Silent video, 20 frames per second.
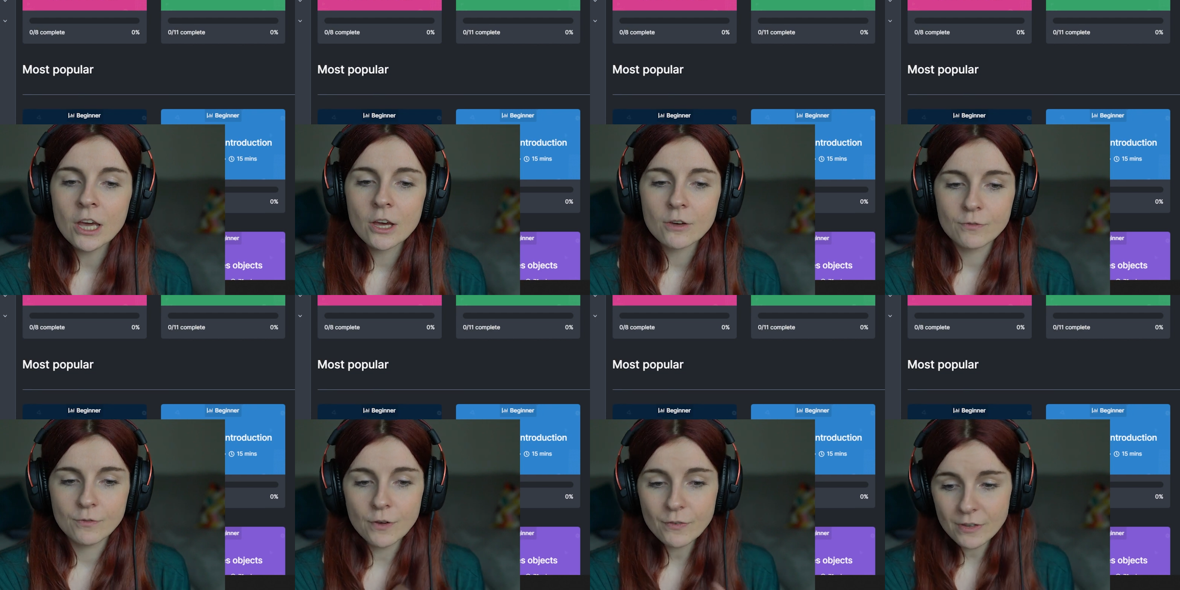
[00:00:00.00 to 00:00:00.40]

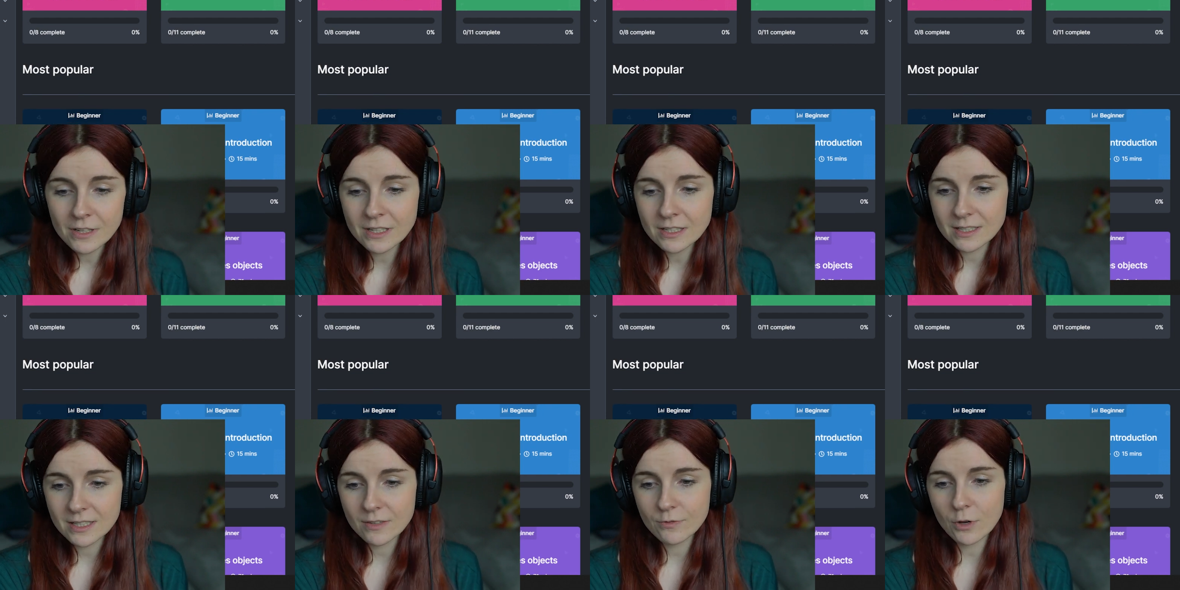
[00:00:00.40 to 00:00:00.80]
Within
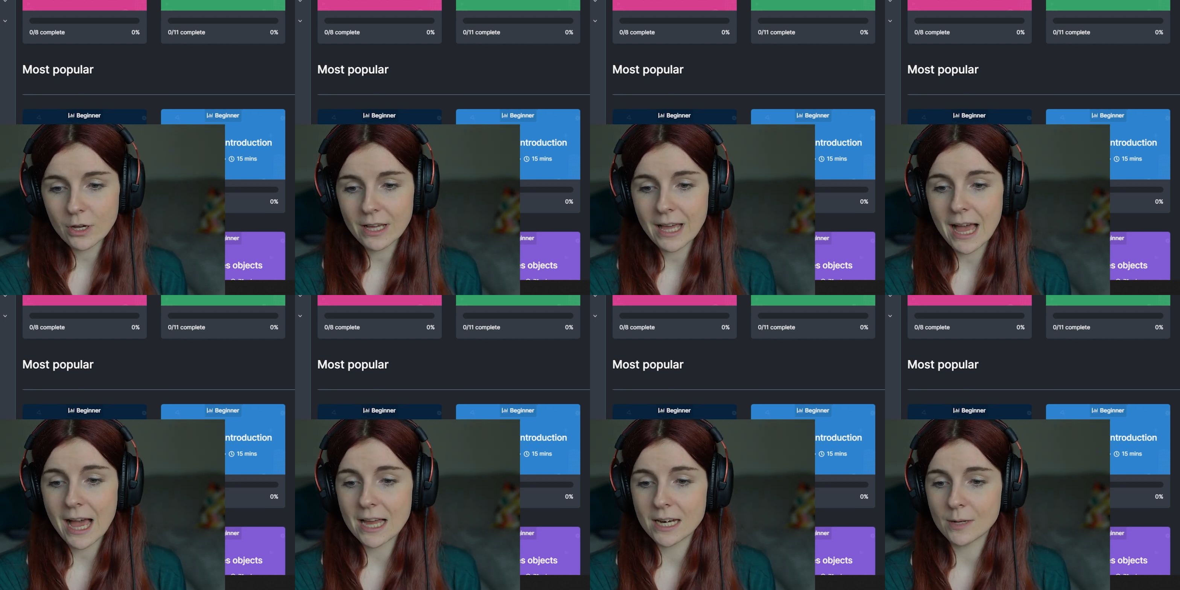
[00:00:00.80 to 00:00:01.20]
the Civo
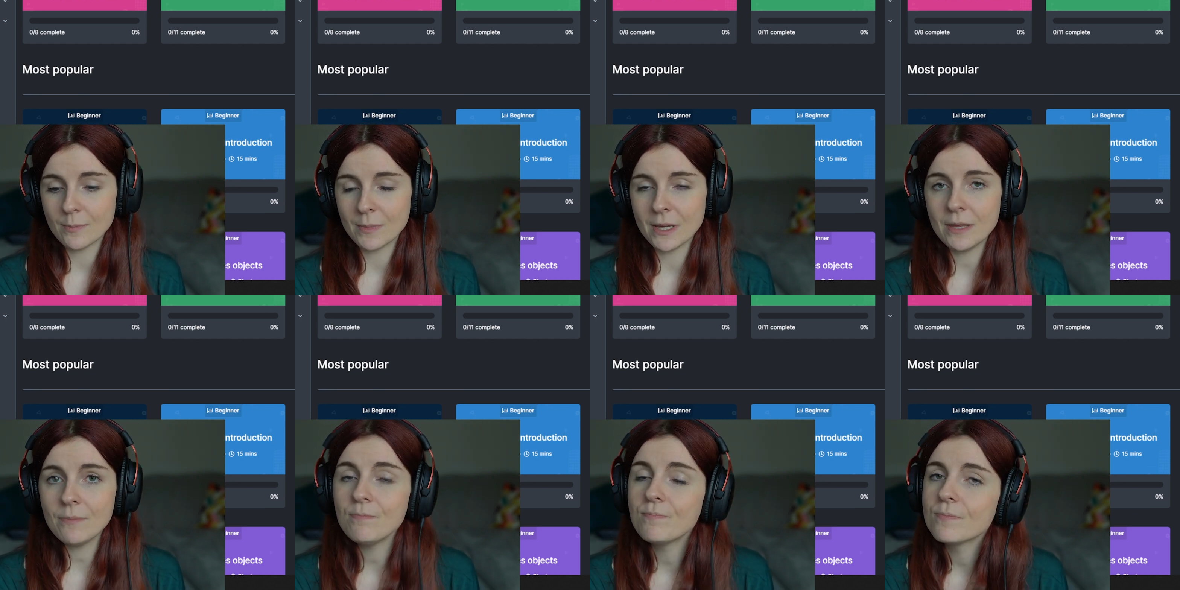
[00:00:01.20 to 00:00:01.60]

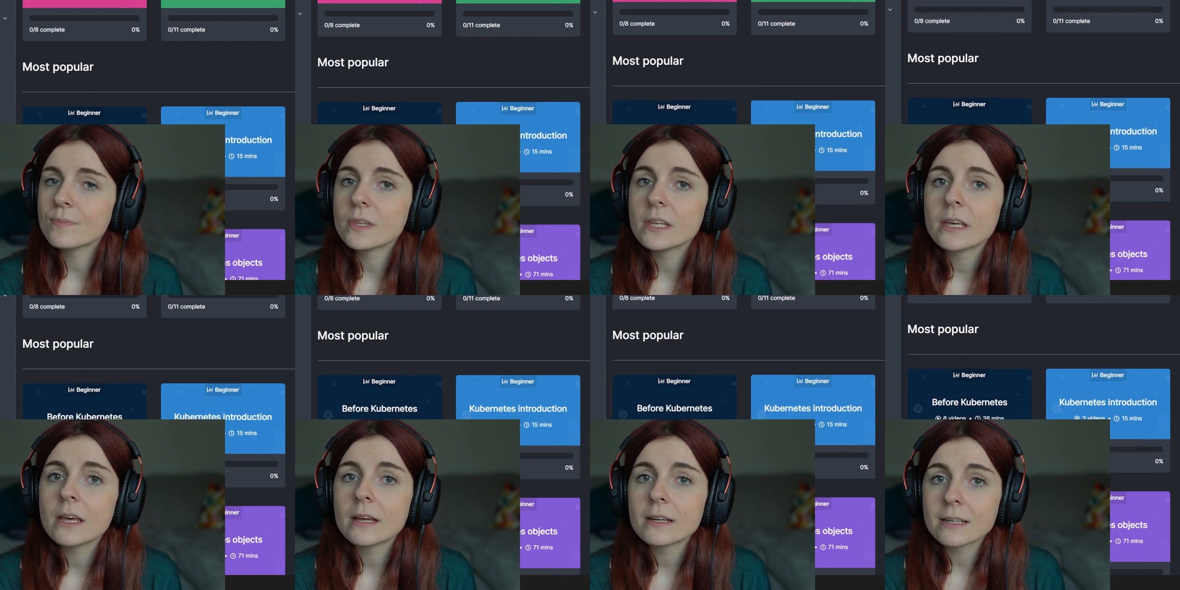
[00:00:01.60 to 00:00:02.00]
Academy,
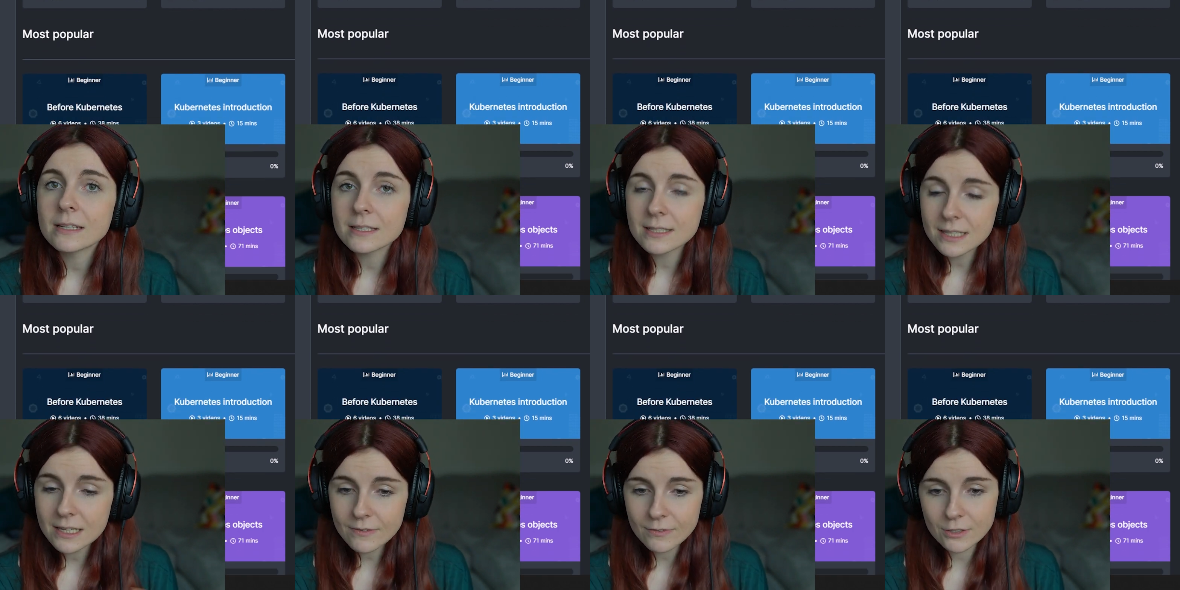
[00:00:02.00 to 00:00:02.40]
the
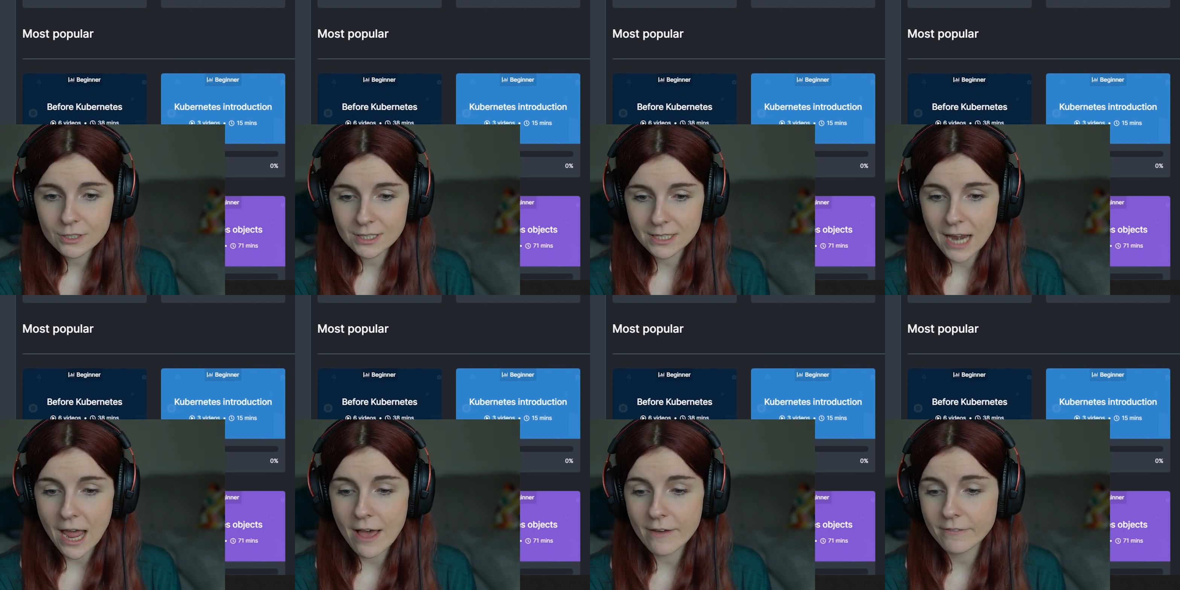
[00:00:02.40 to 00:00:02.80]
Civo
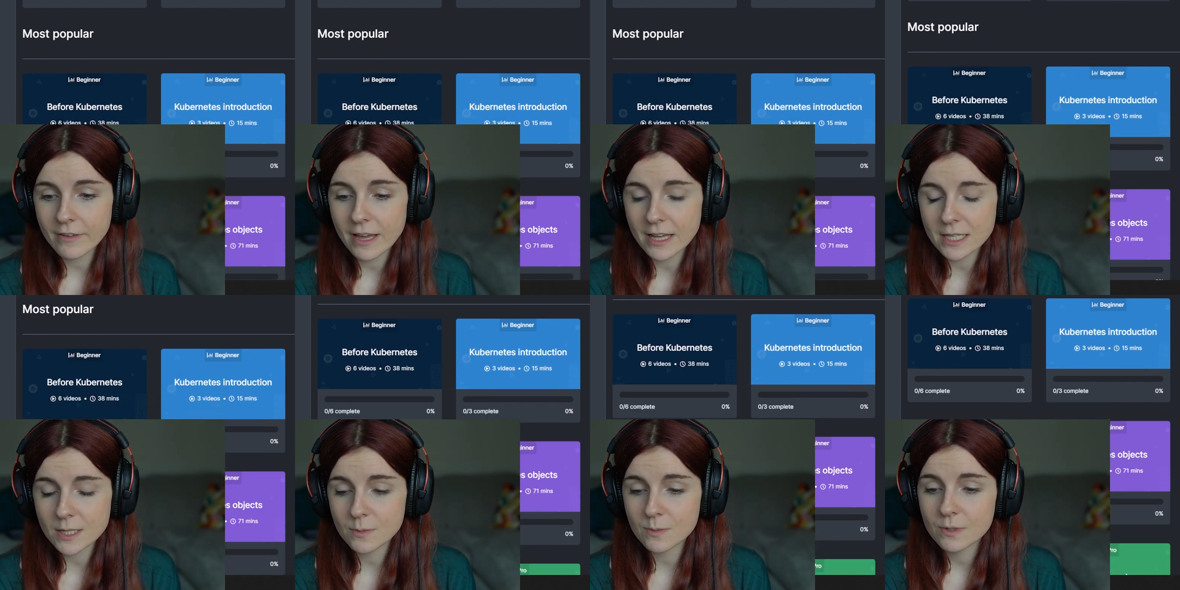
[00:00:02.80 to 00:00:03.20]
staff
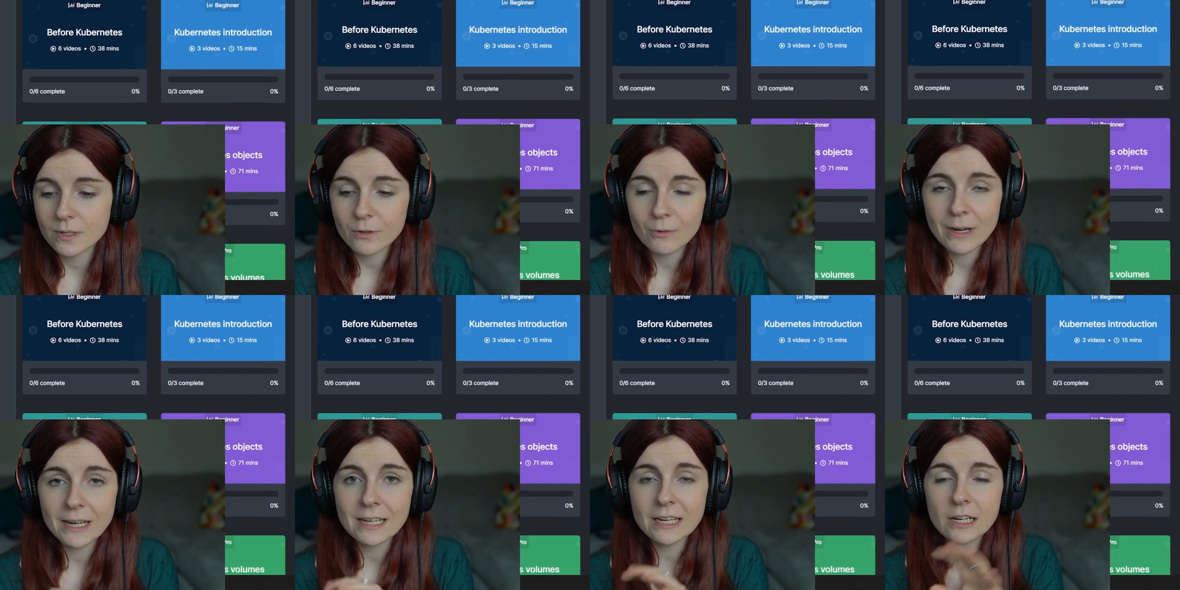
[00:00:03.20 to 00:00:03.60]
has
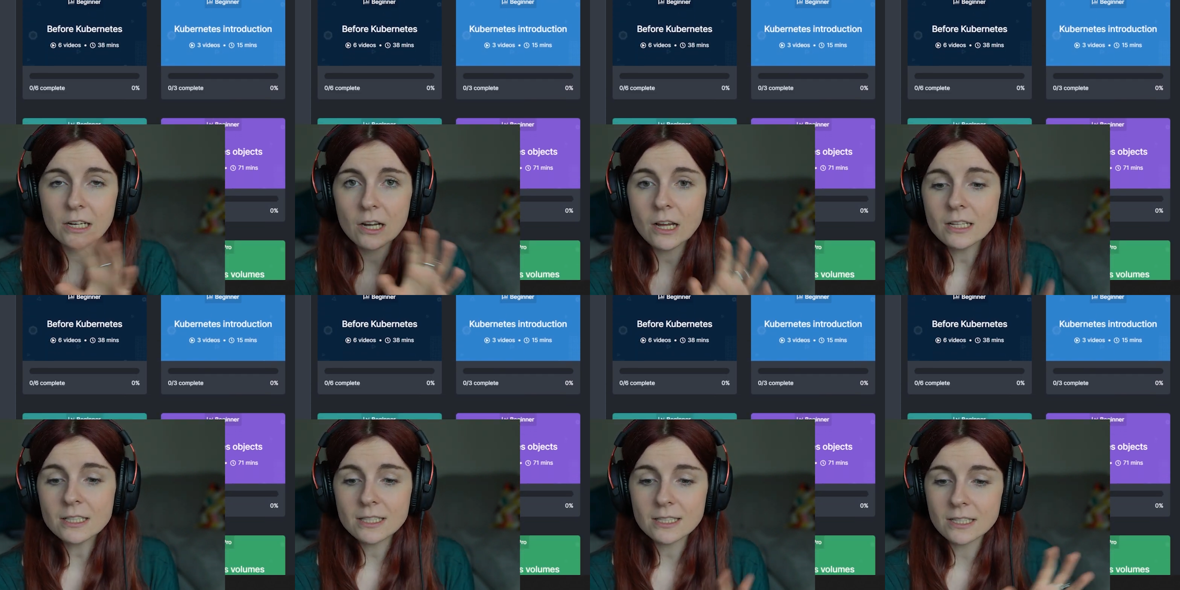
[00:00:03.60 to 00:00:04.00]
created
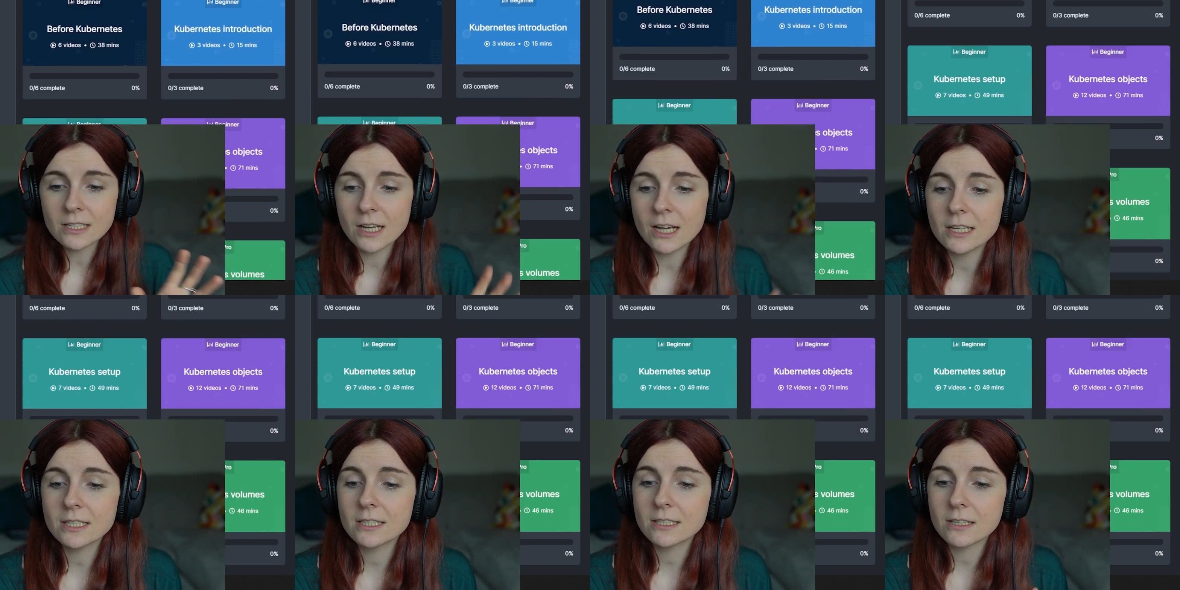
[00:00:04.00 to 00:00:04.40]
lots and
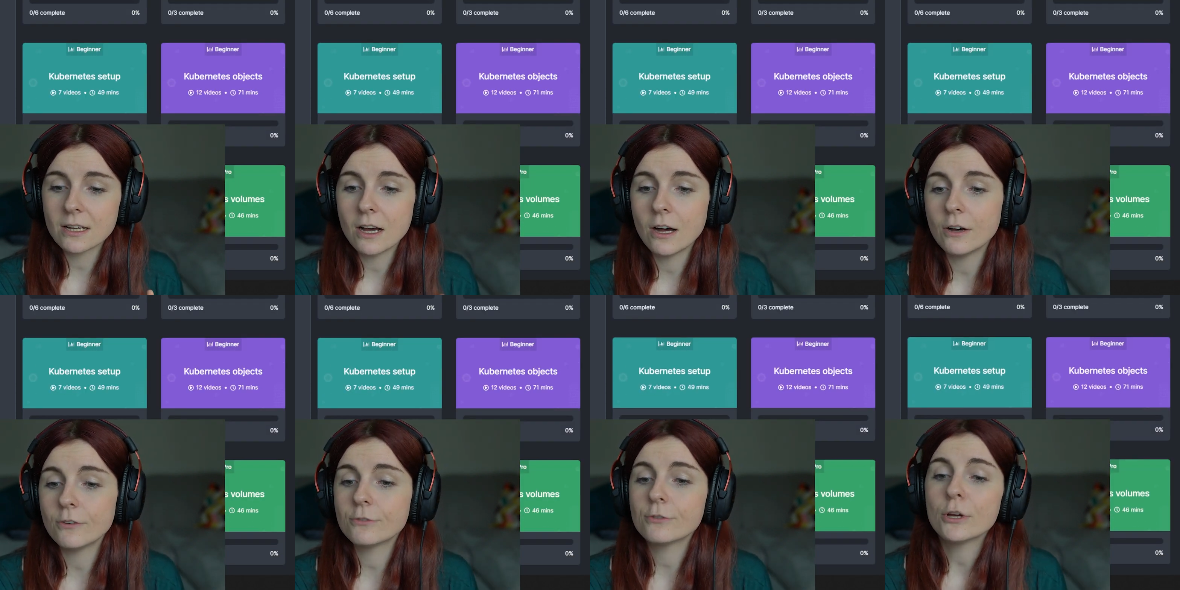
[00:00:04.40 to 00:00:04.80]
lots
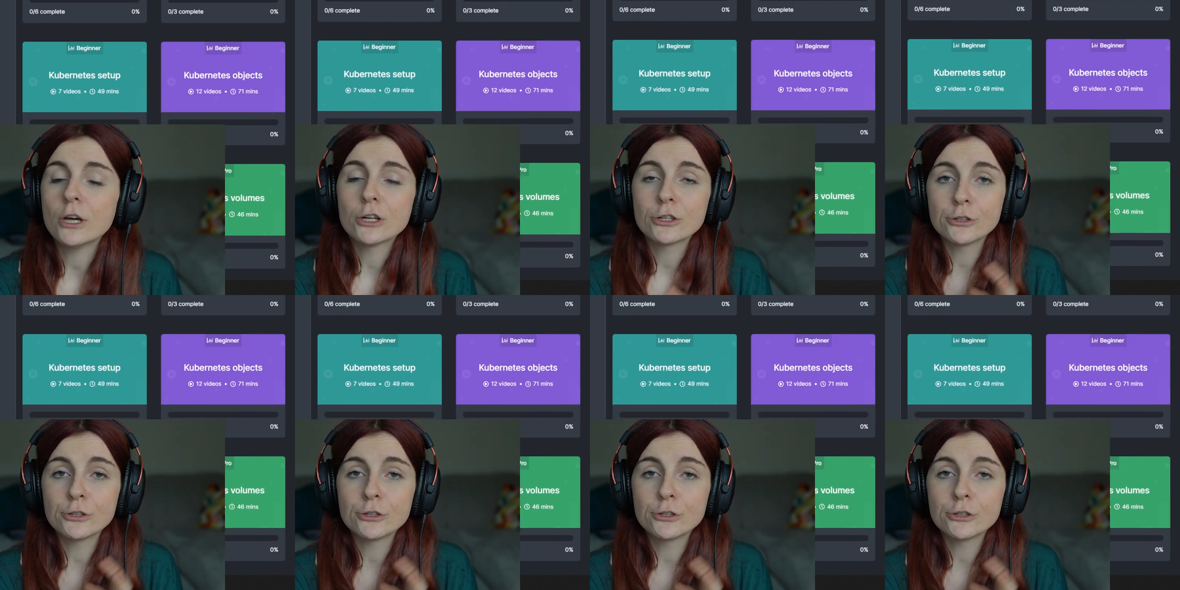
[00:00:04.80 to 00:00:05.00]
of